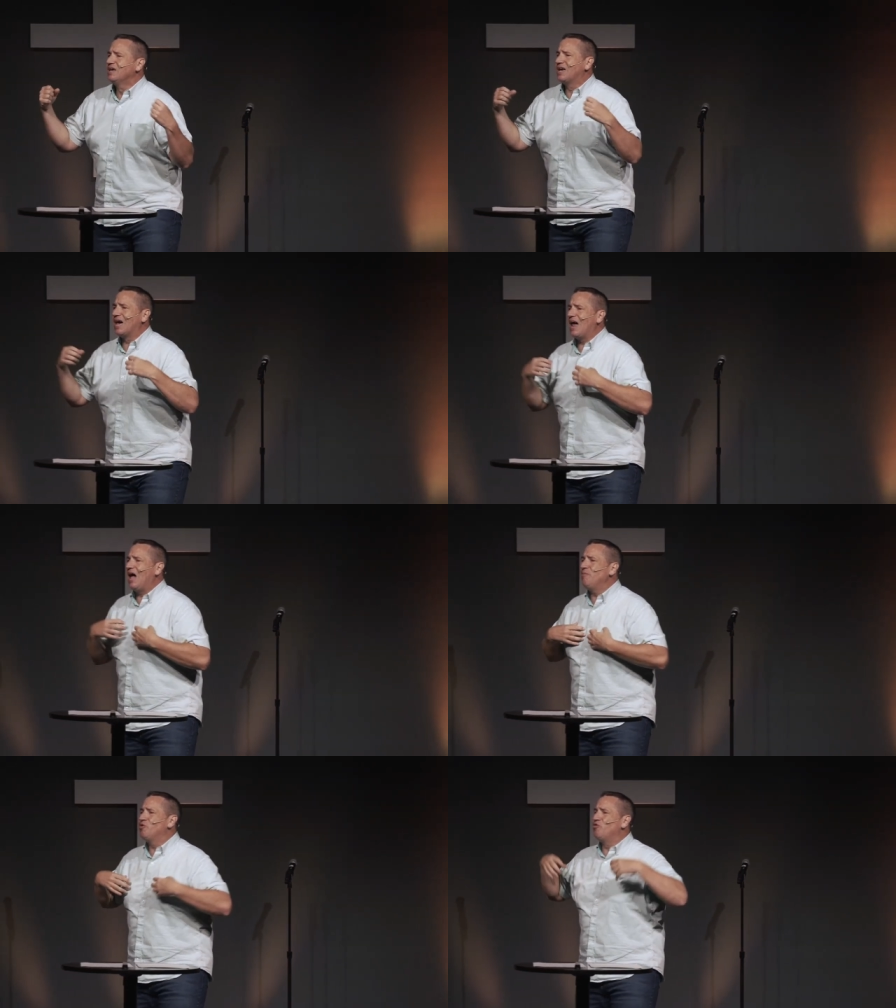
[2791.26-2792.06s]
God,
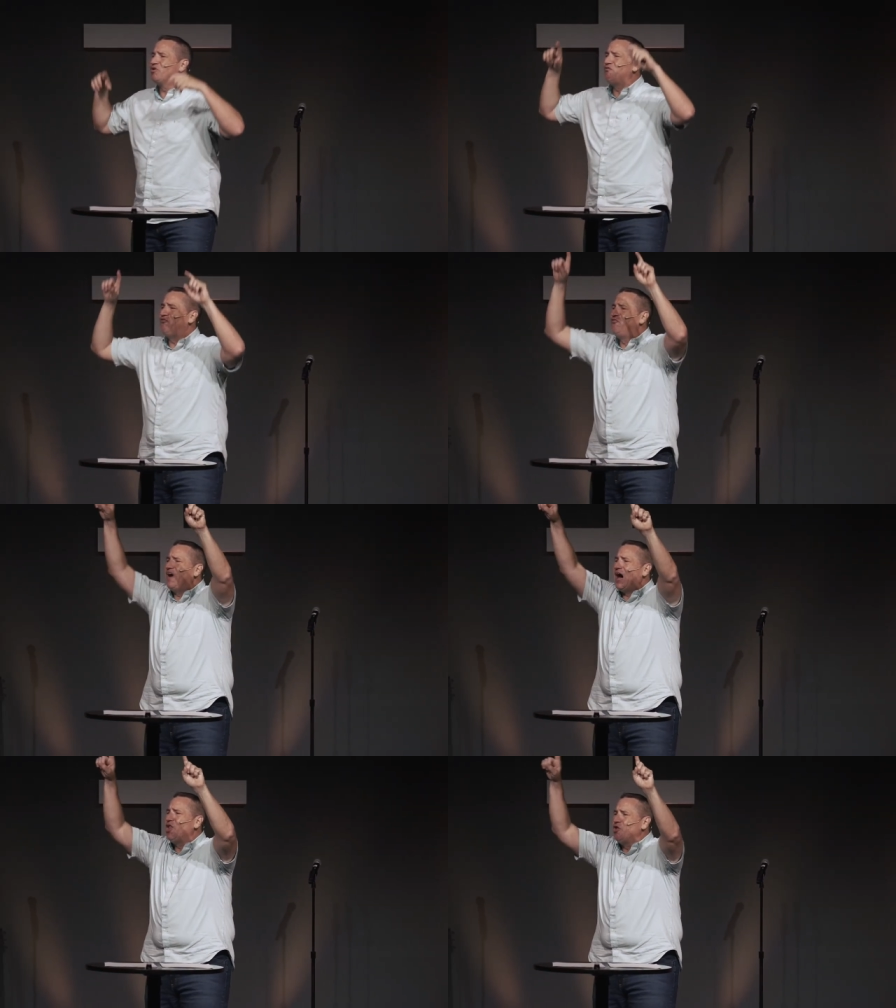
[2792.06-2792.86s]
I'm going to
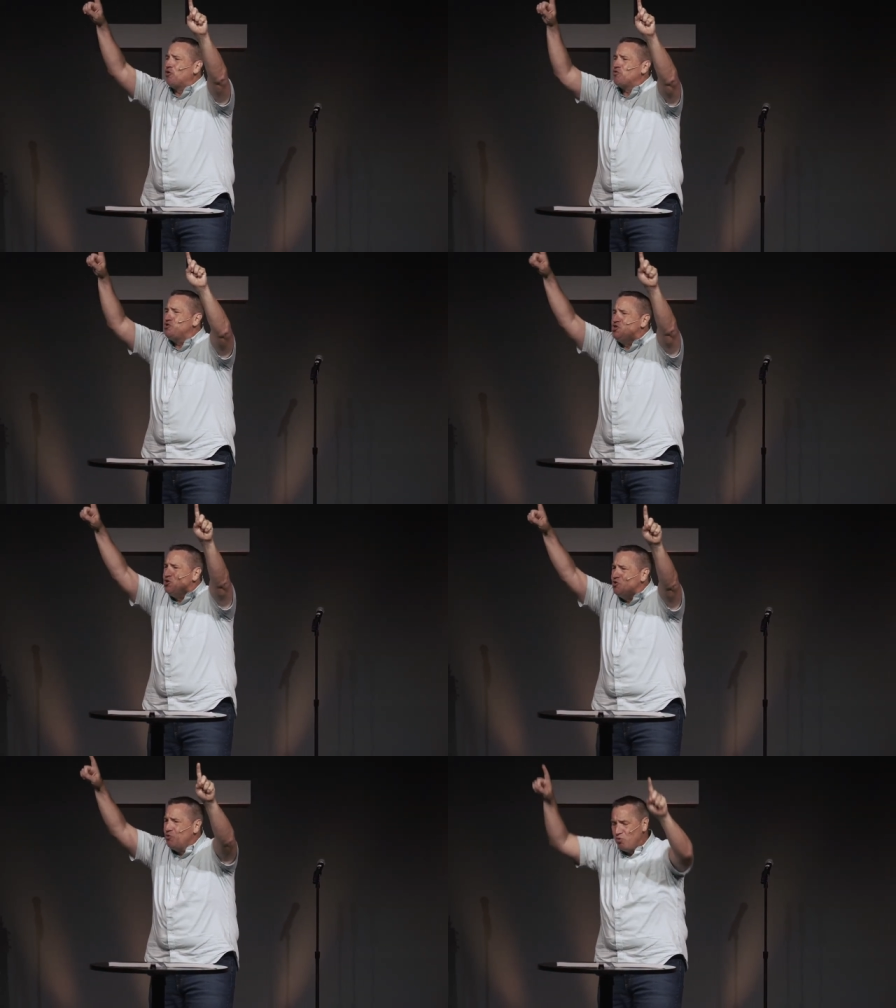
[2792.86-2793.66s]
follow
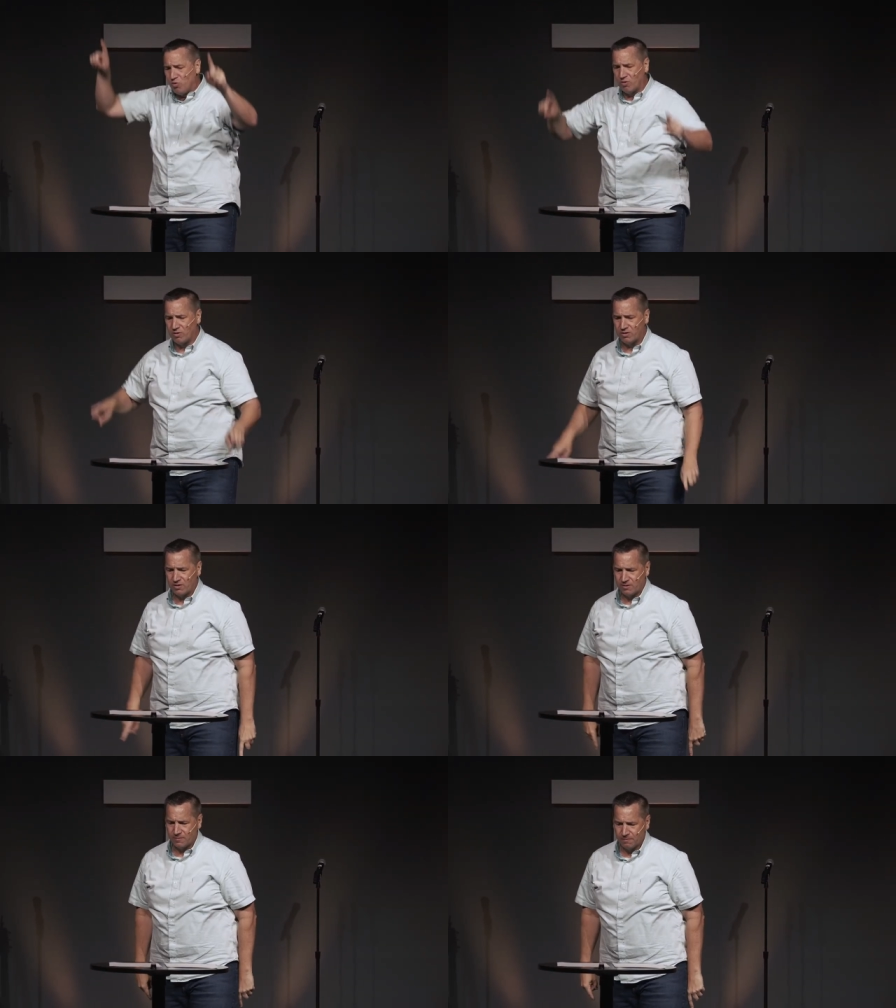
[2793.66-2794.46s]
you.
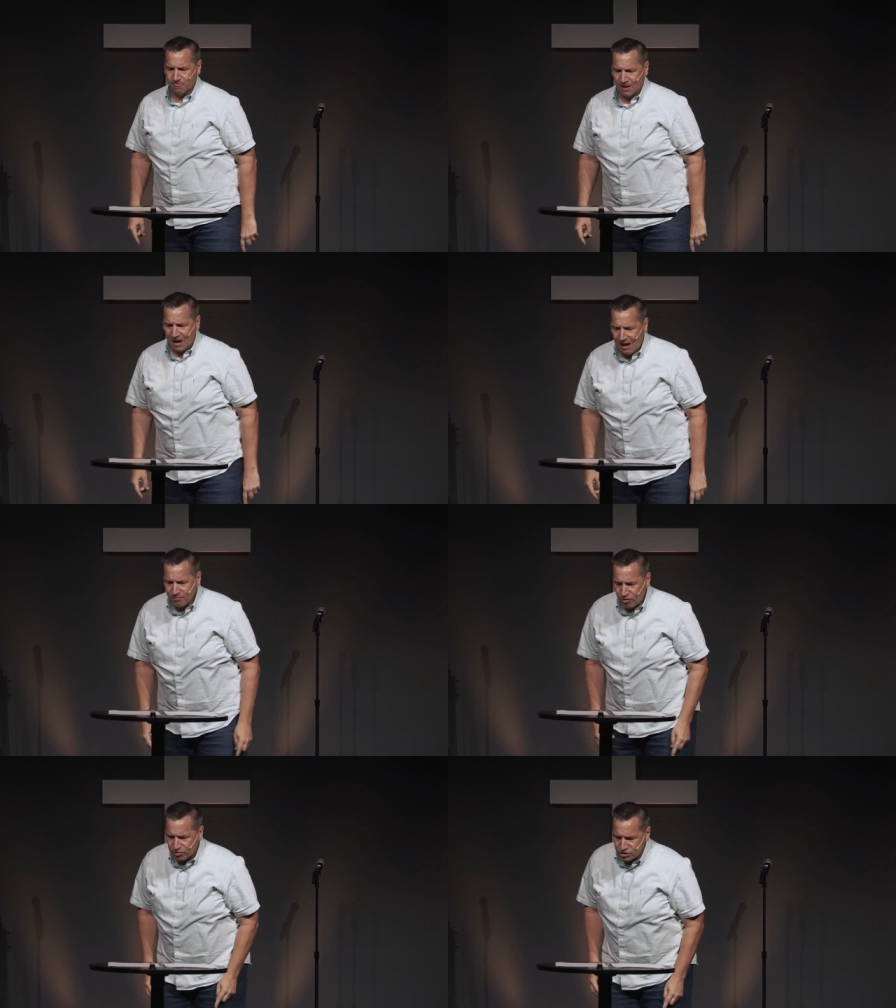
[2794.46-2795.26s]
I'm
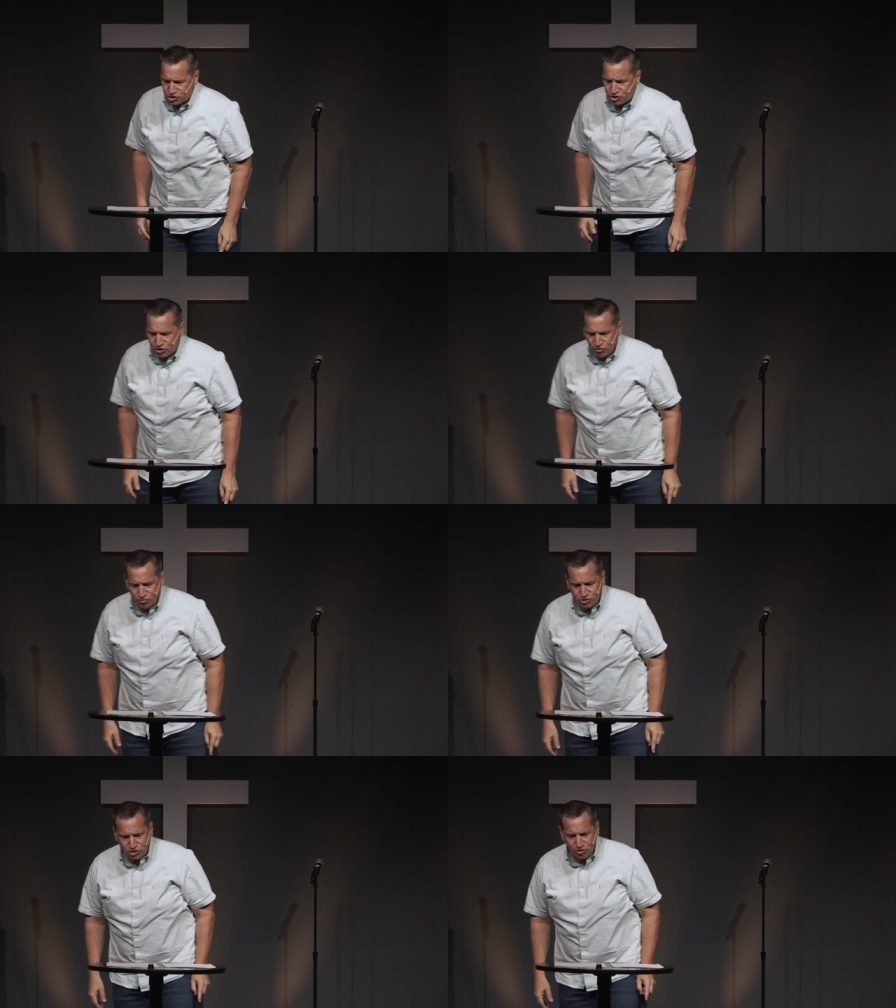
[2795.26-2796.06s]
going to
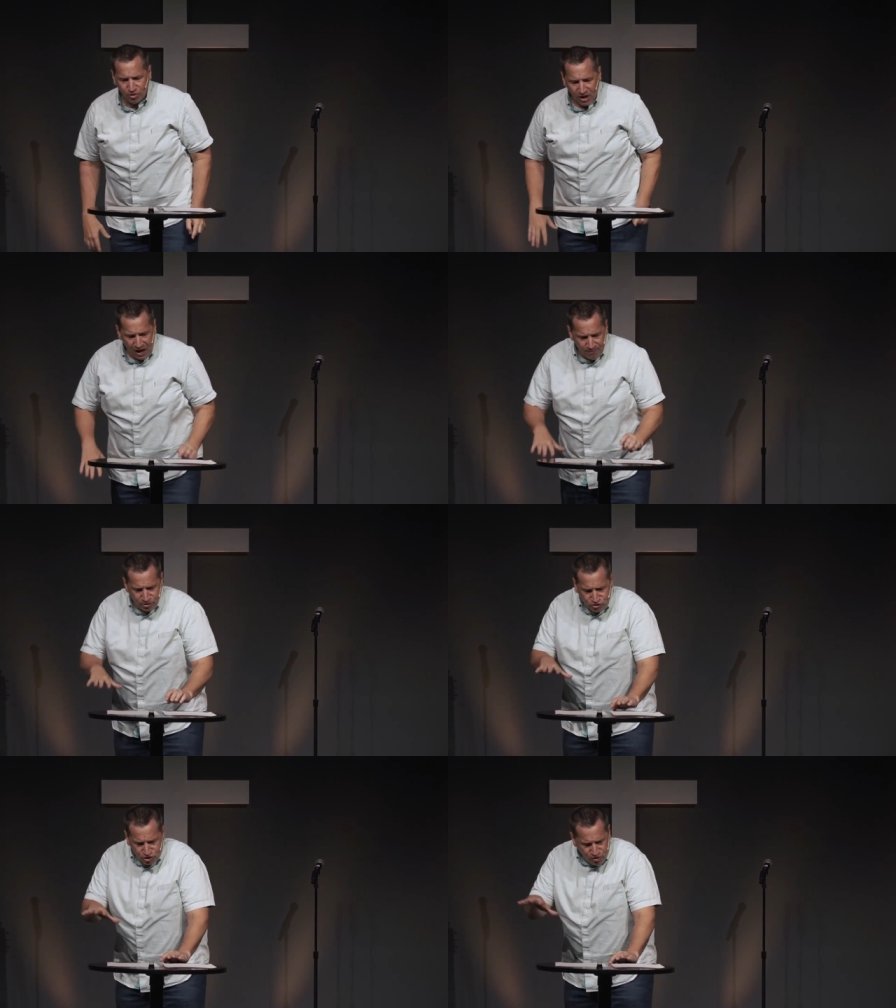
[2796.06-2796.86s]
choose you. I'm going
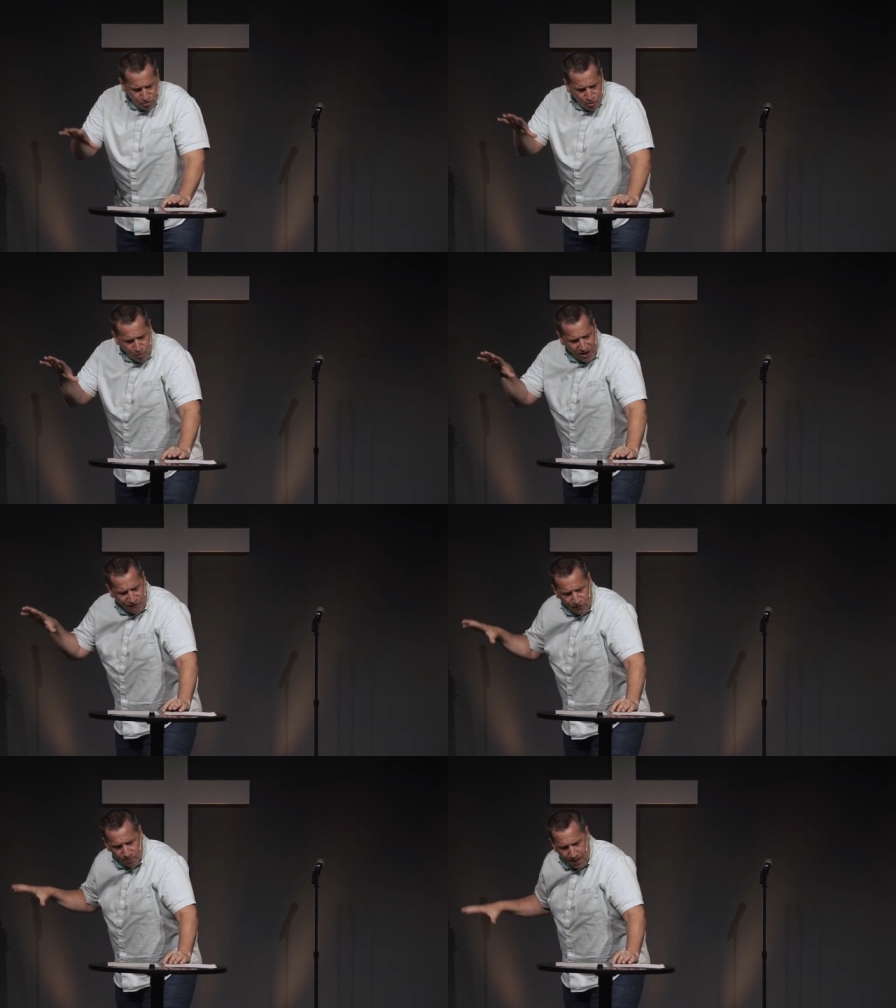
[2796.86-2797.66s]
to turn away
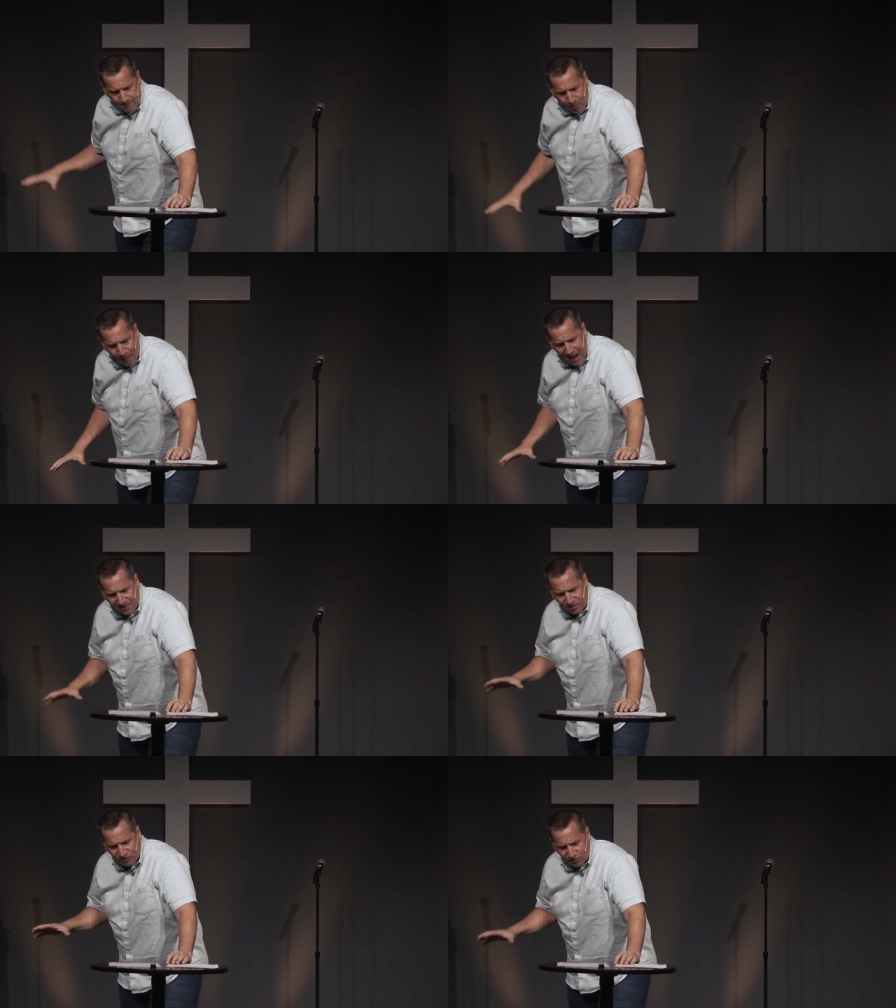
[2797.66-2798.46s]
from my
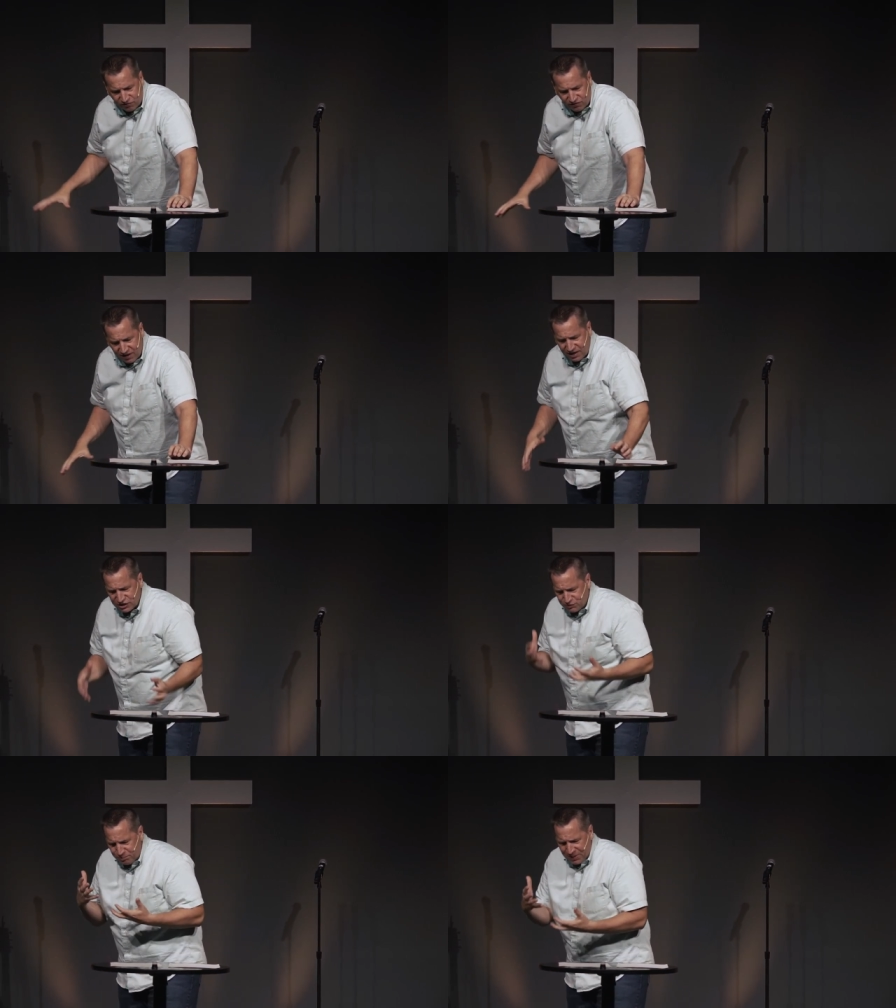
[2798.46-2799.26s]
practice of sin
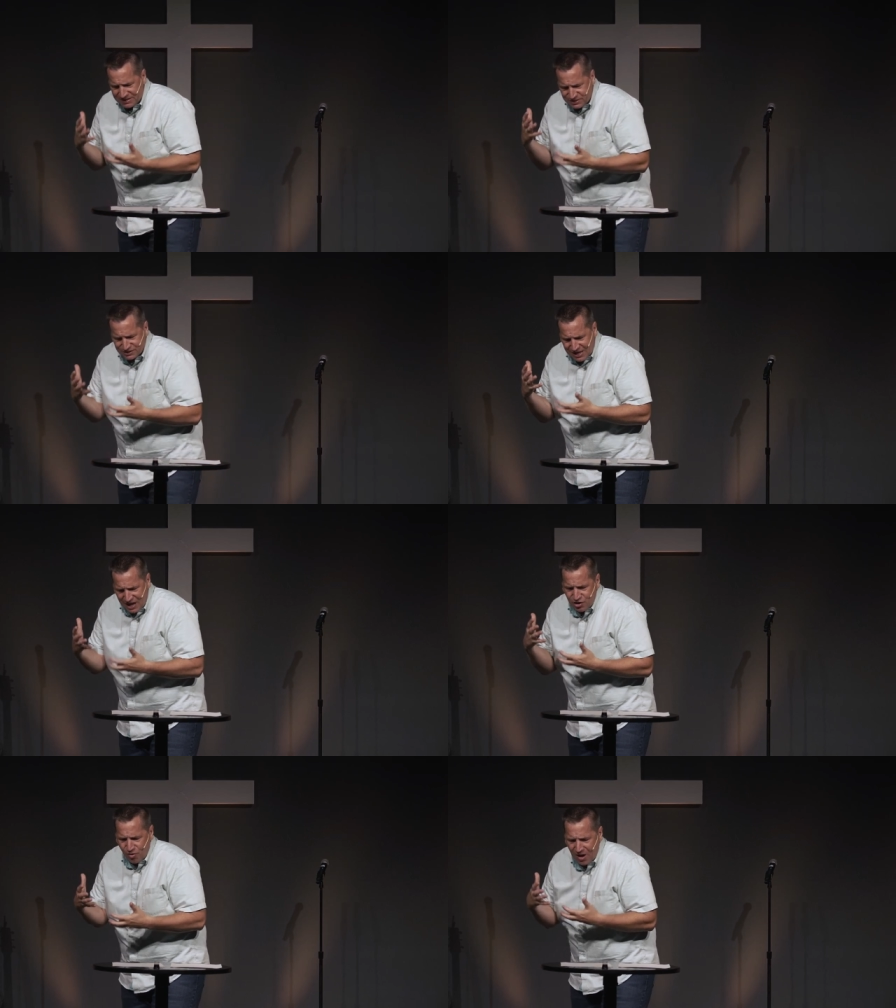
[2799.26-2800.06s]
as best as I
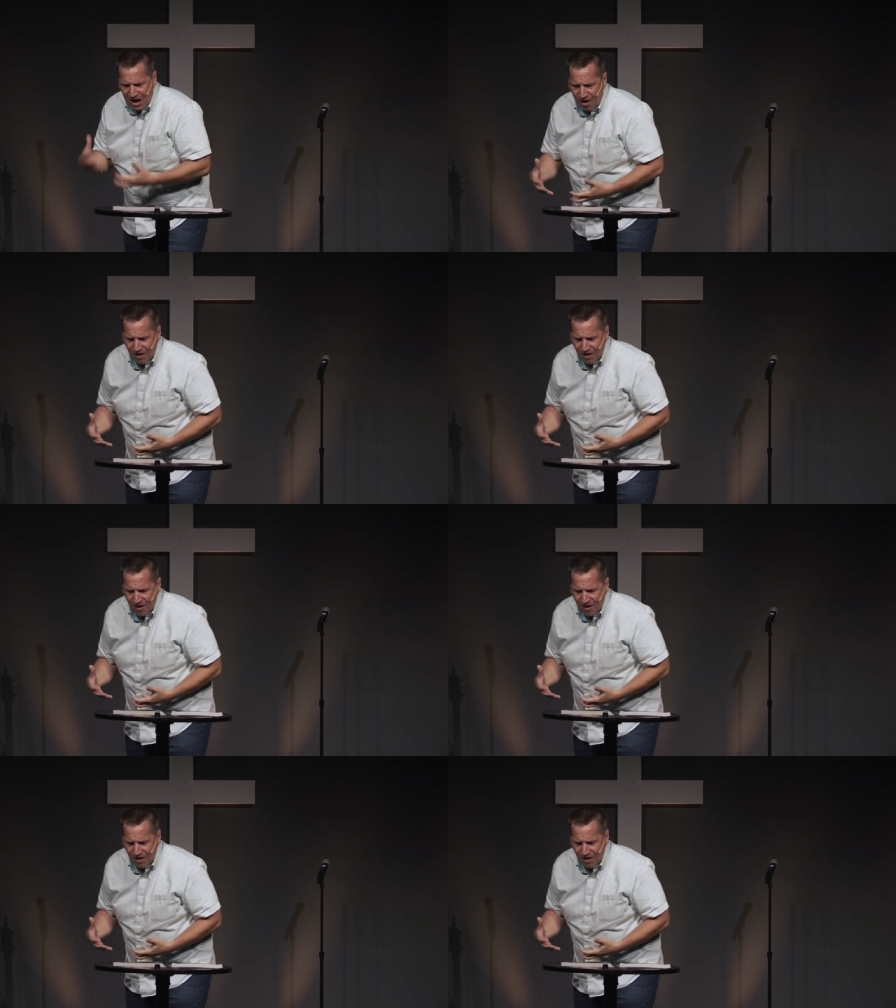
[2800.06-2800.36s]
know how.